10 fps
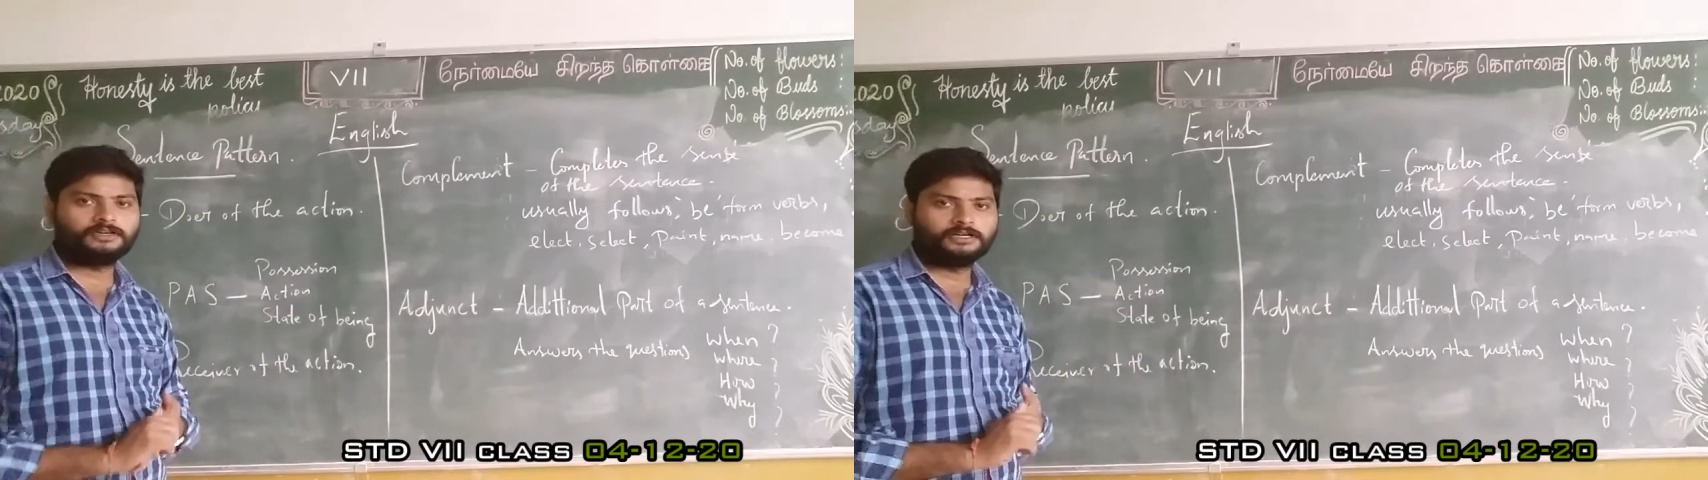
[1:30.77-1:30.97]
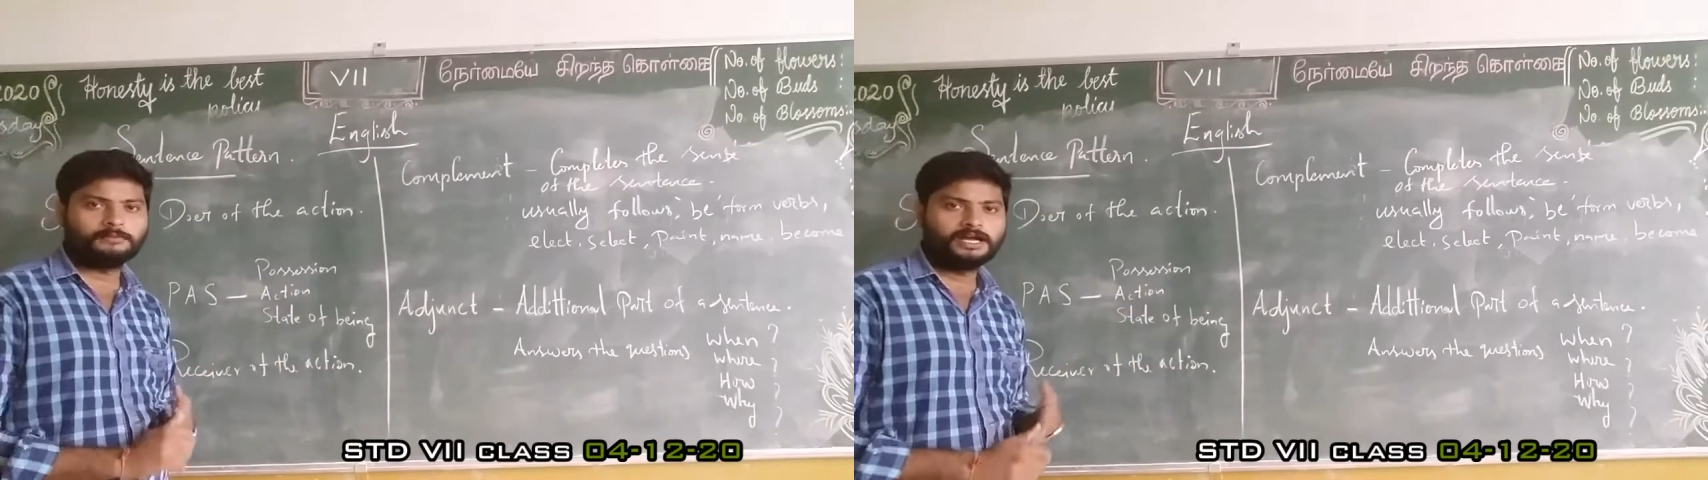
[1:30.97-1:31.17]

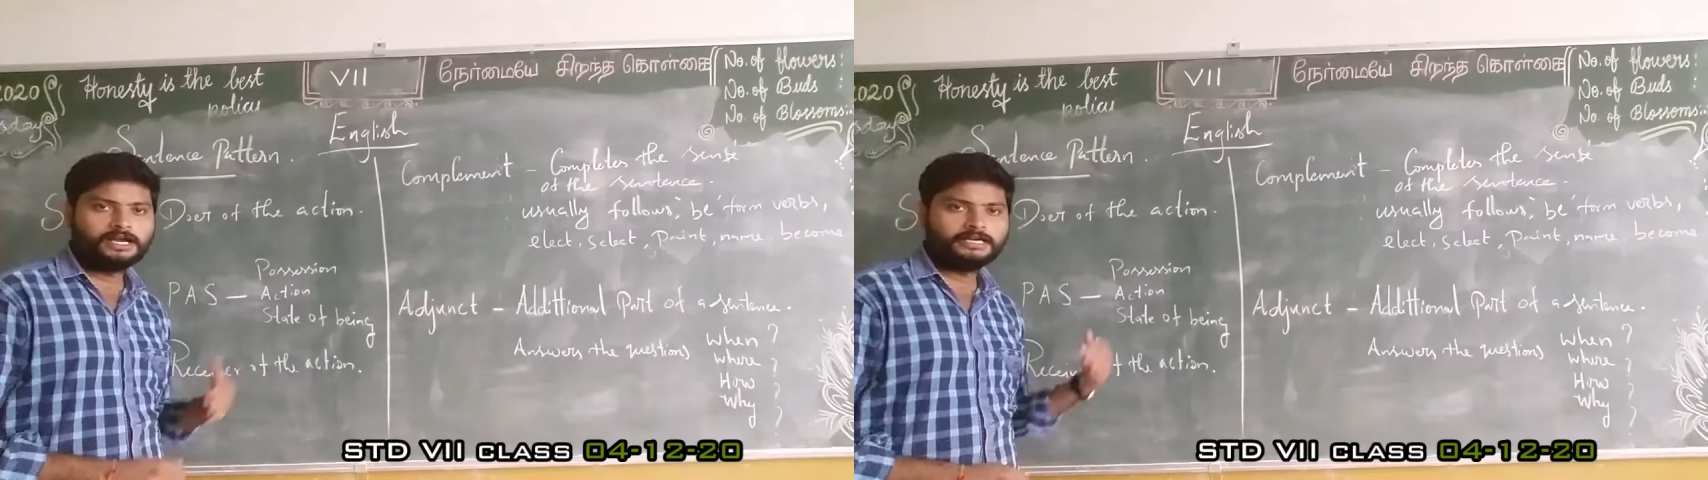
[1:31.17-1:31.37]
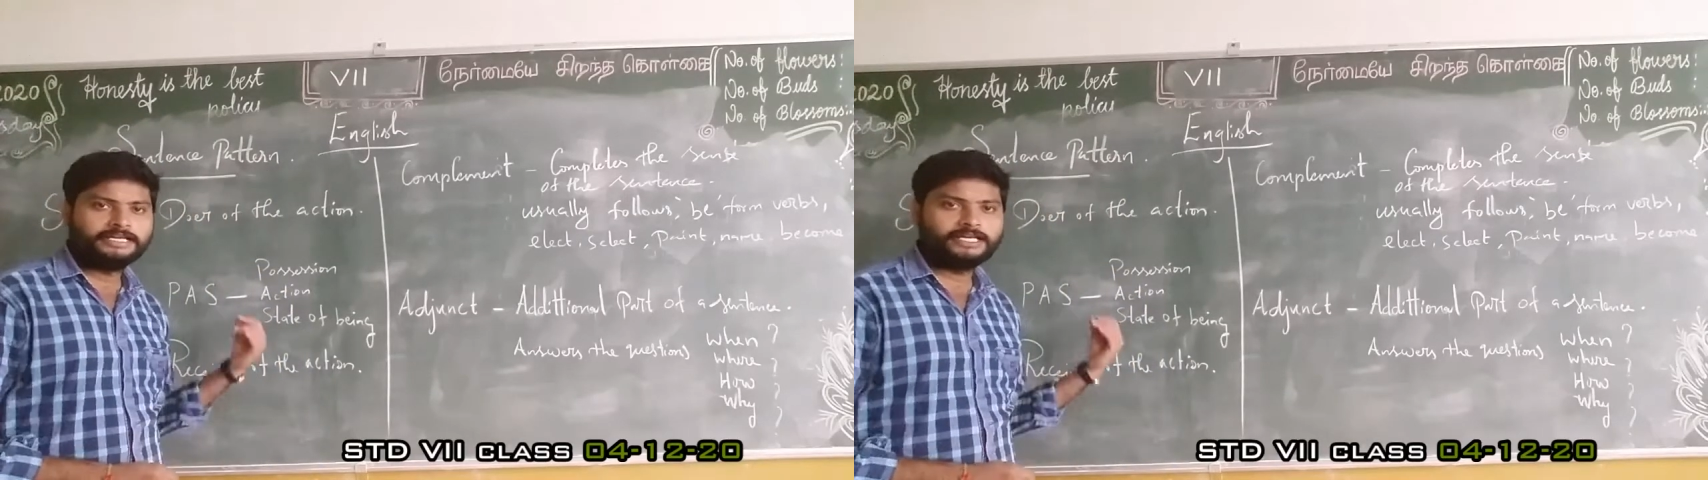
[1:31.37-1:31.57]

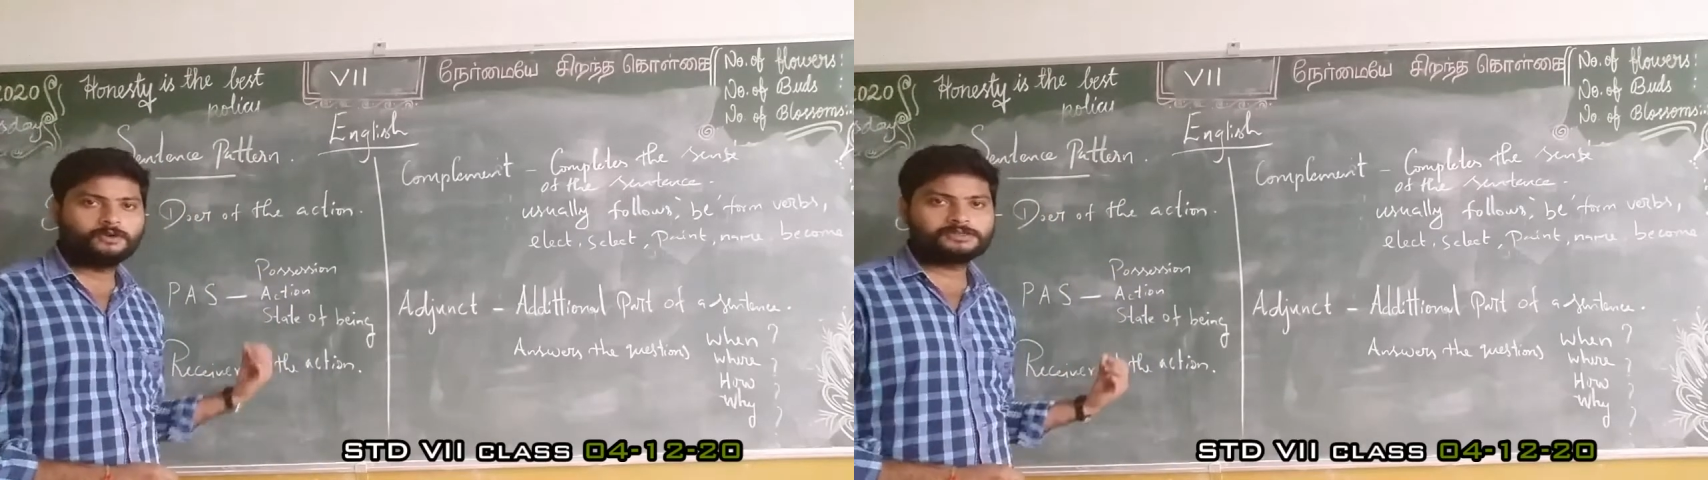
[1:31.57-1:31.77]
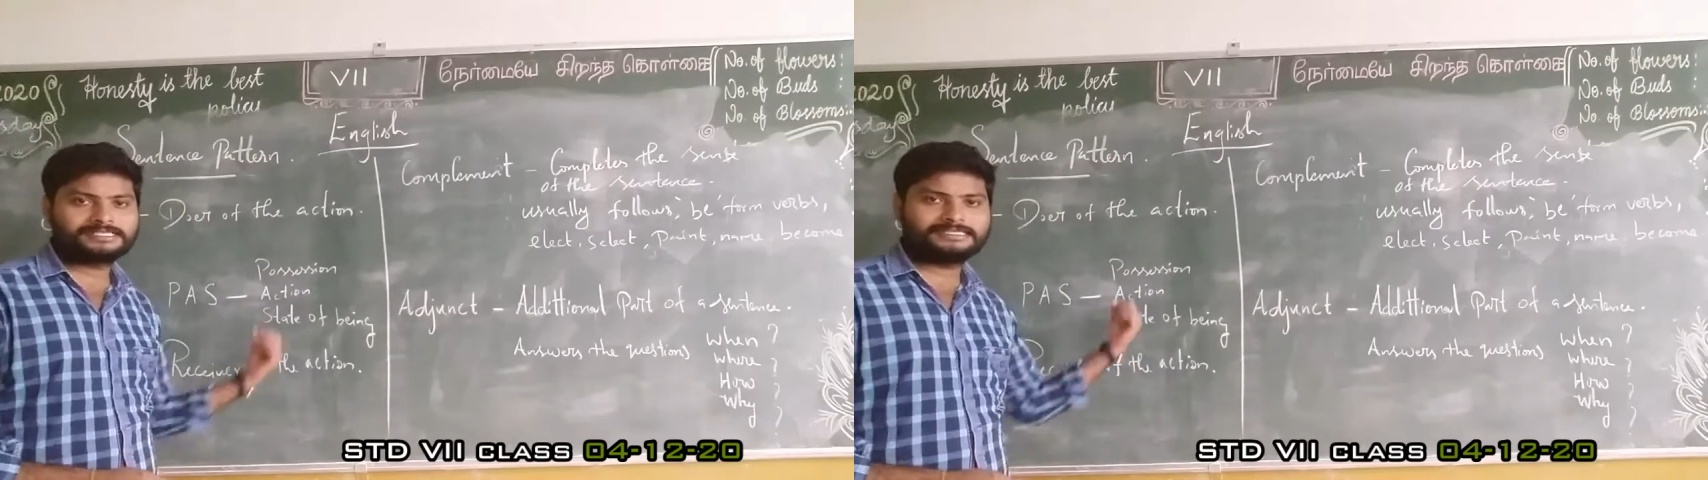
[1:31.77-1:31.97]
Verb
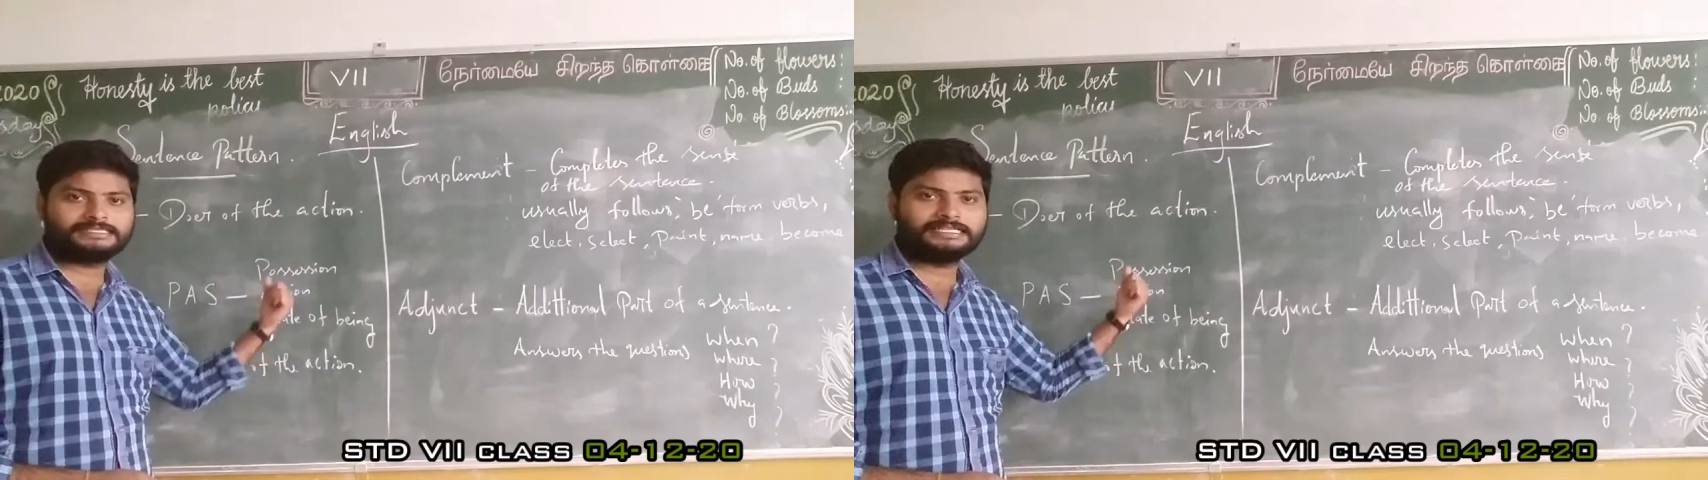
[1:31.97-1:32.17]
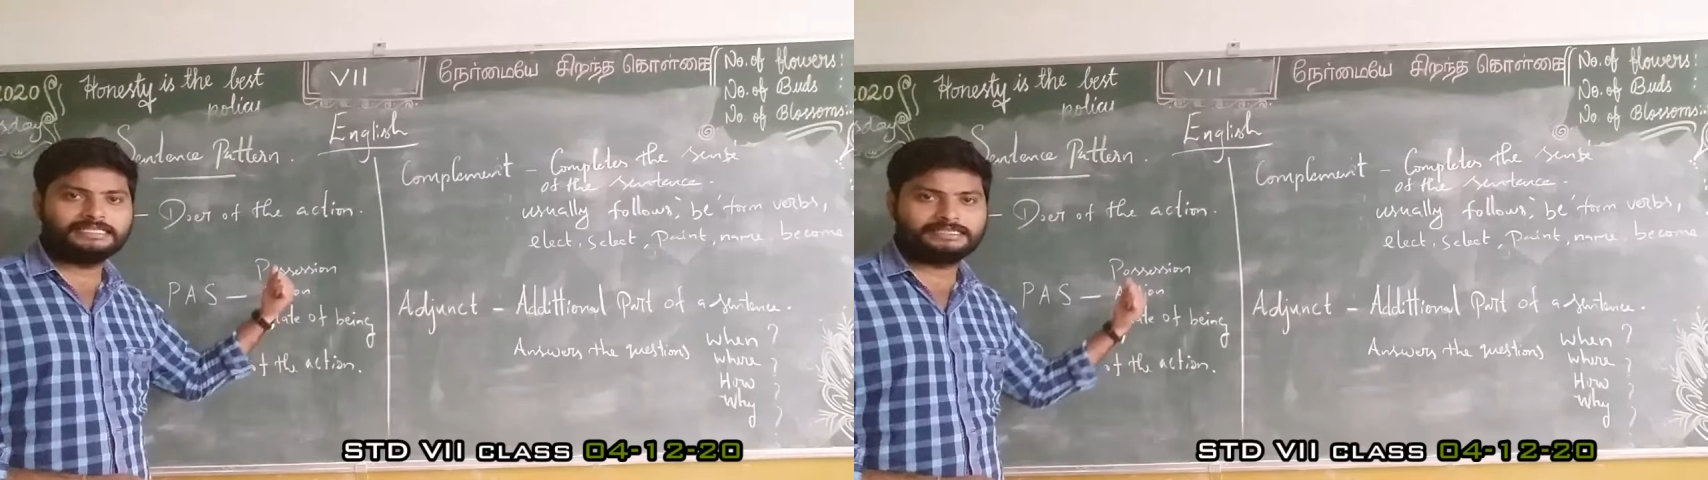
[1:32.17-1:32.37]
denotes
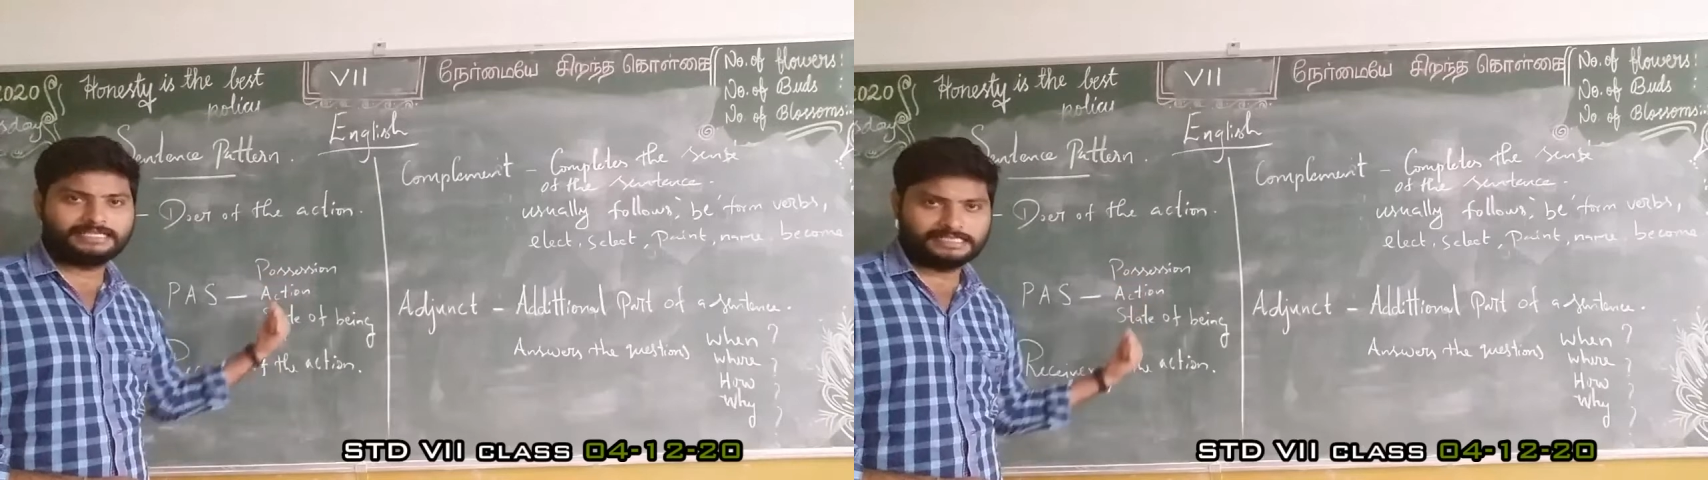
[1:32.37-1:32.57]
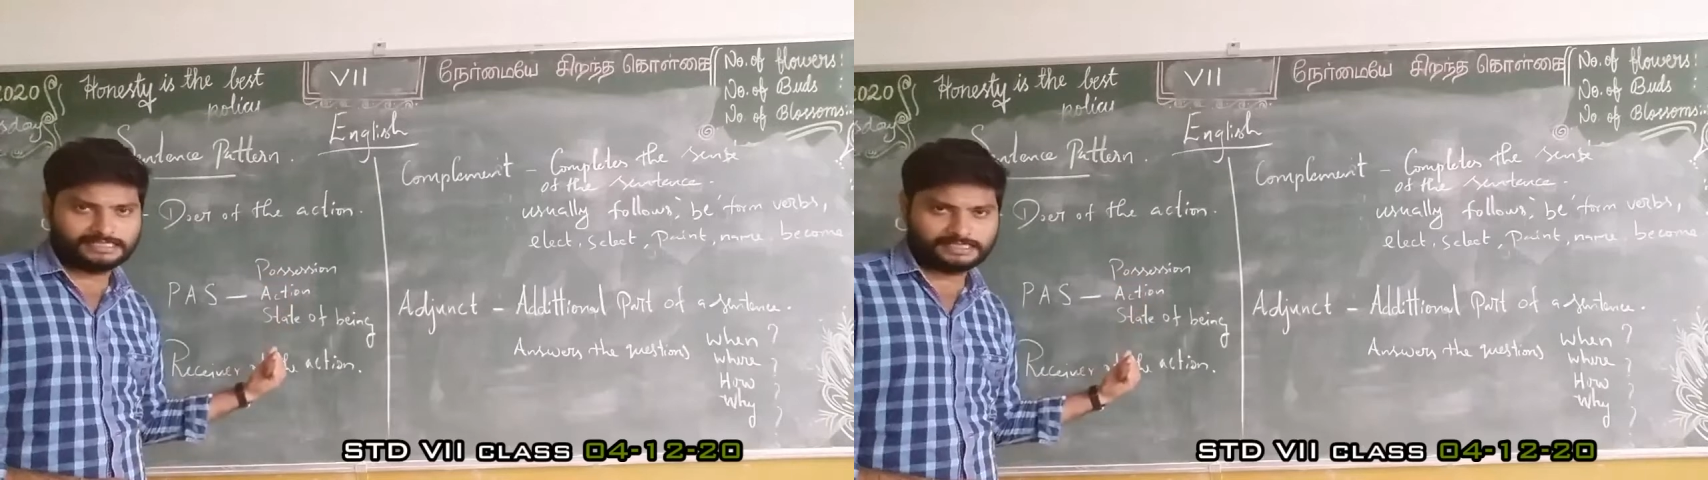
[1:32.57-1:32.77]
3
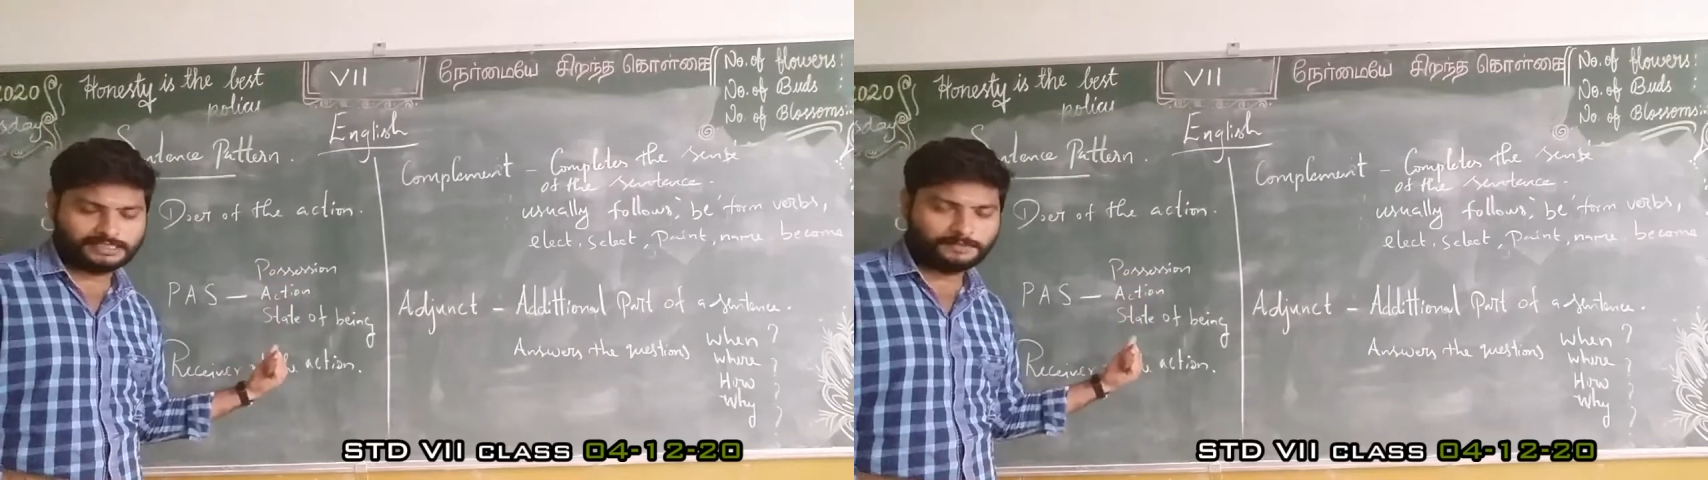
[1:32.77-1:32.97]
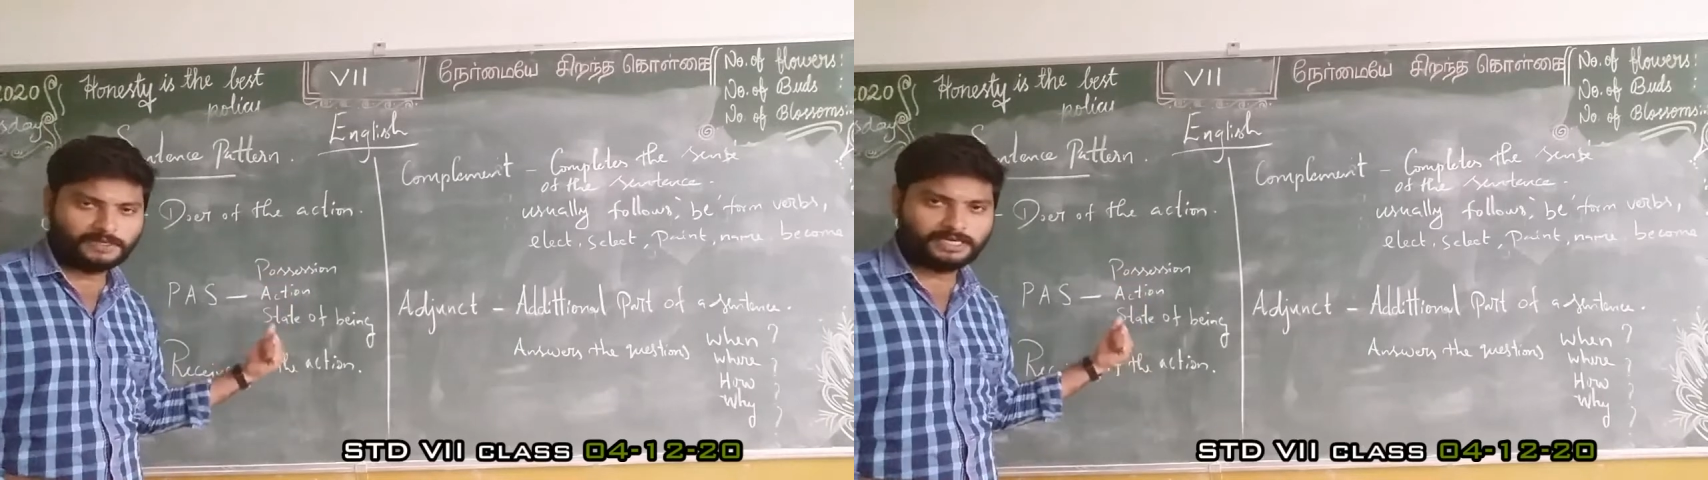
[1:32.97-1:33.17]
things.